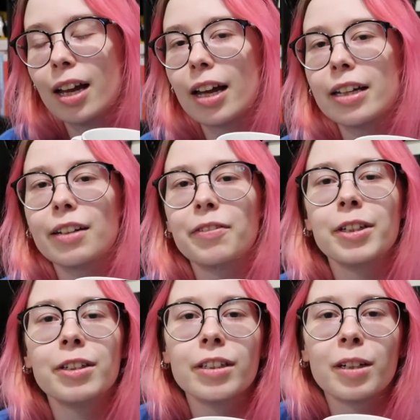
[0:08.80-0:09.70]
and I
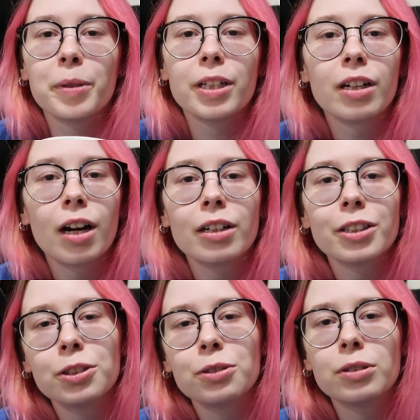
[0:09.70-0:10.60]
figure that we can all
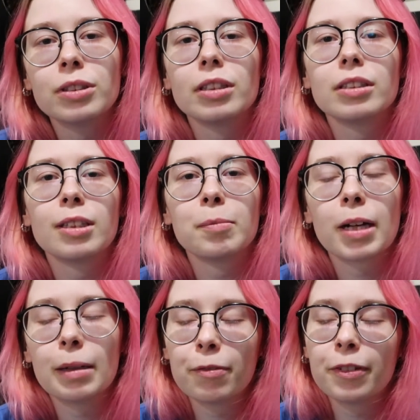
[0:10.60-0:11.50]
use some
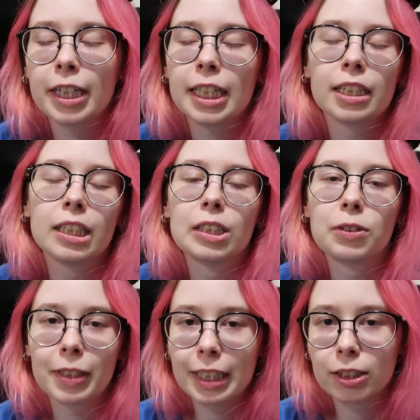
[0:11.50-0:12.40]
comforting
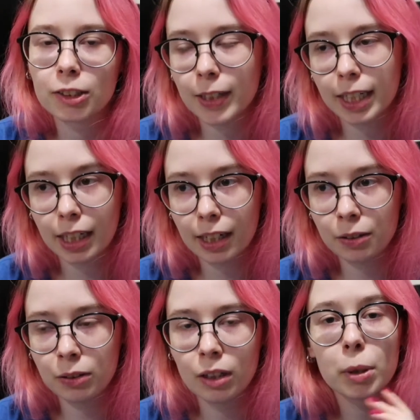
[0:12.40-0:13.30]
reads right now.